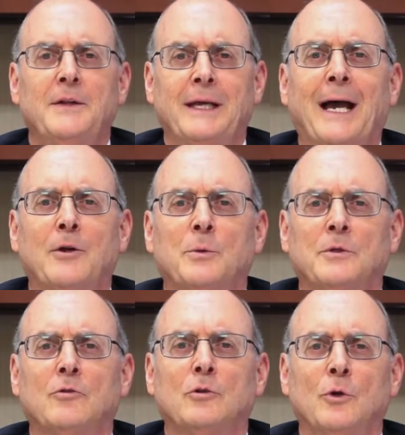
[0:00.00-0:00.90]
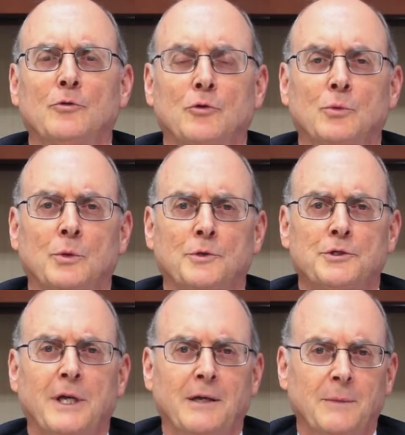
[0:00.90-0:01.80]
the adequate disclosure
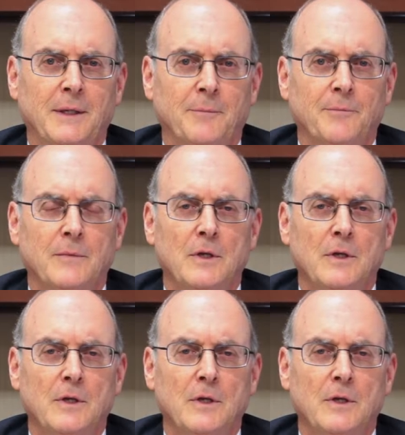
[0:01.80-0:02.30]
rules came in.